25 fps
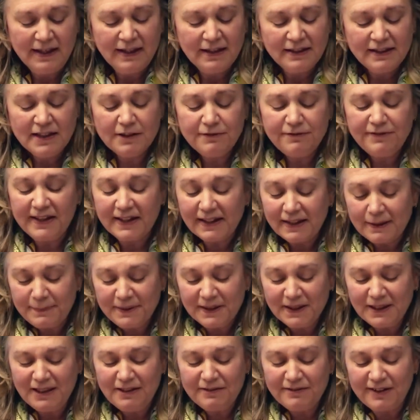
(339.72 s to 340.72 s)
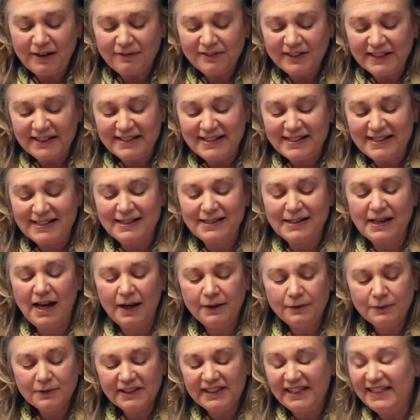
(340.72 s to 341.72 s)
The availability of evidence is
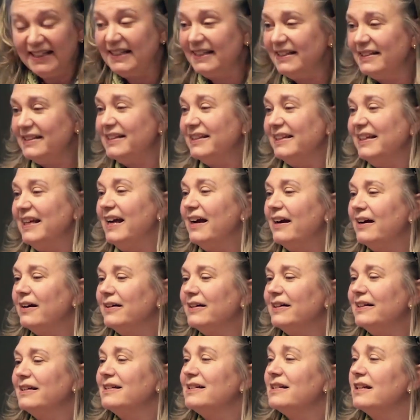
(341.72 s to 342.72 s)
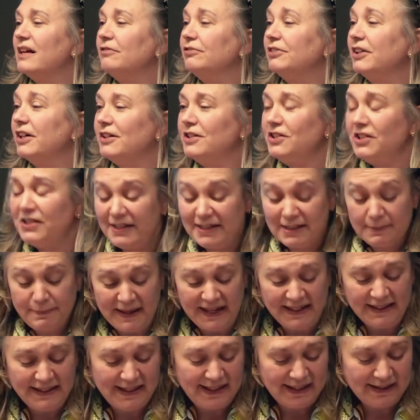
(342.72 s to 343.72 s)
unrelated to the areas of largest
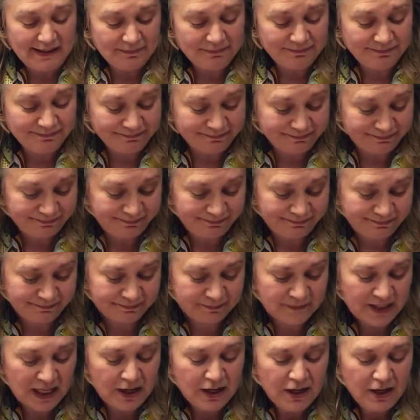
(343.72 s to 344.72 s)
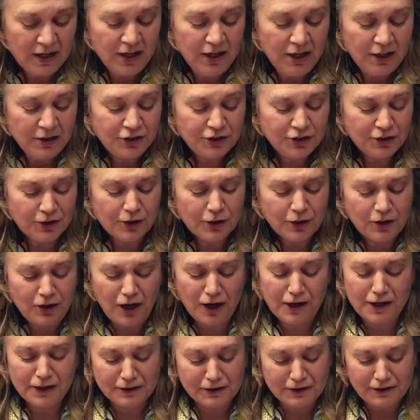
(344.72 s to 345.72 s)
spending. Journal
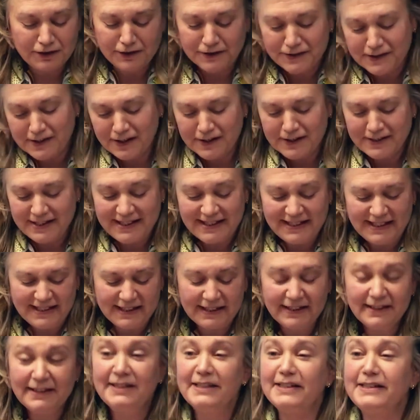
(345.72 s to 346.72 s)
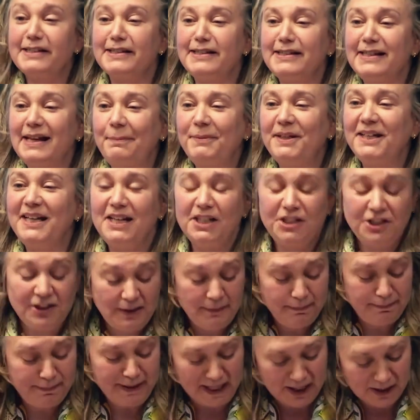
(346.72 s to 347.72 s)
articles are still the
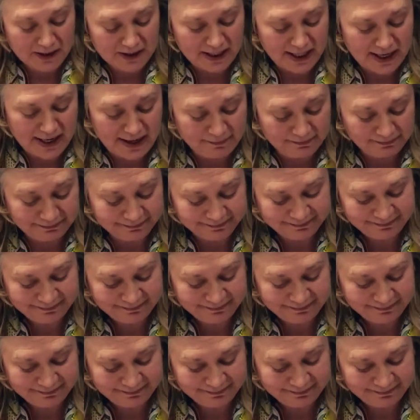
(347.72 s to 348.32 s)
dissemination paradigm.